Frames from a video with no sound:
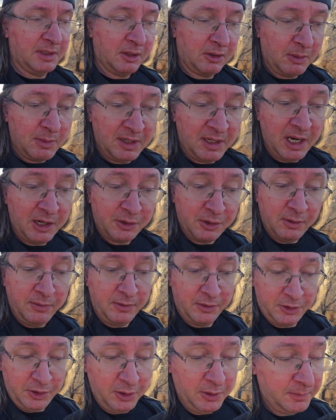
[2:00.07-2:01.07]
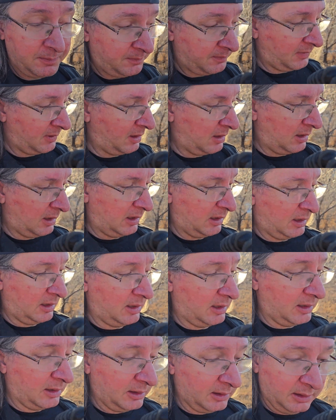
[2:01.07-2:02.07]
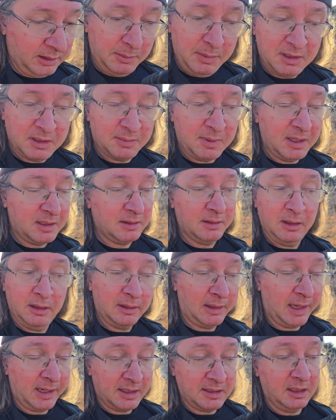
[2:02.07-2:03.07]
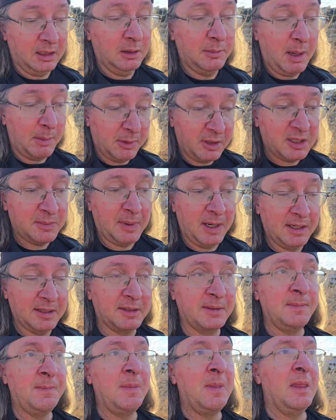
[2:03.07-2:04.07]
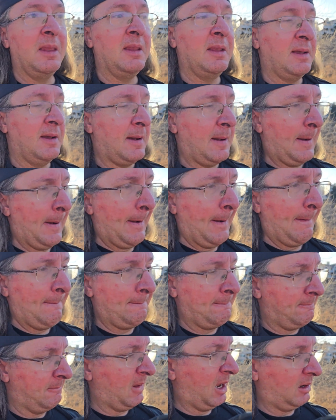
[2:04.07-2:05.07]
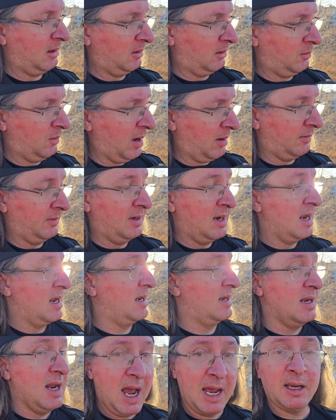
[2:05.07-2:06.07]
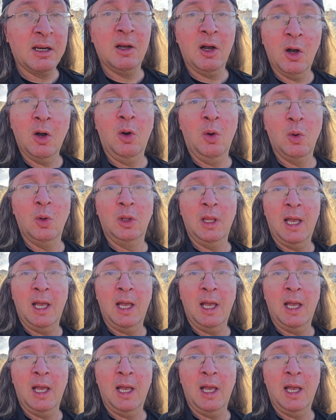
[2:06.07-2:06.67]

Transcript: say creamy texture for sure. A little bit of spice, like I said, a little peppery spice. Well, not a whole